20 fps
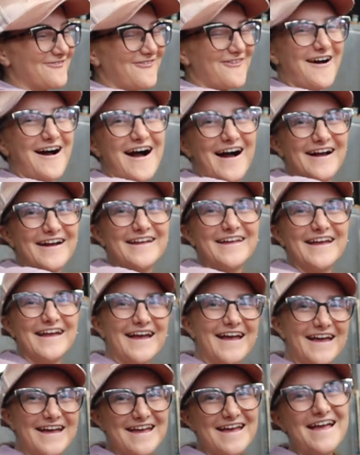
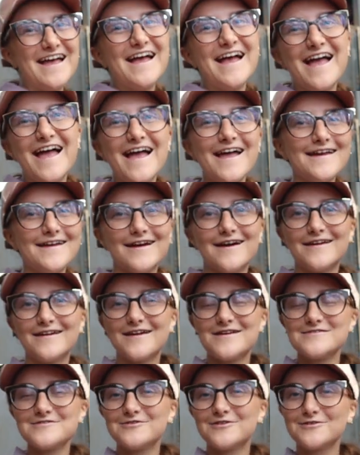Rocket. And
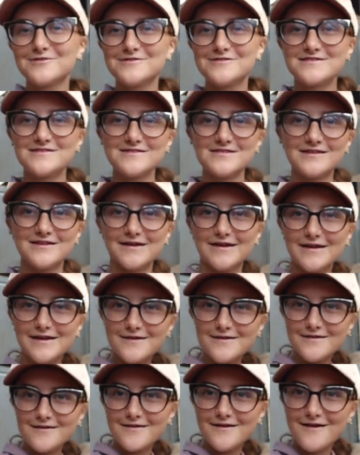as you can see,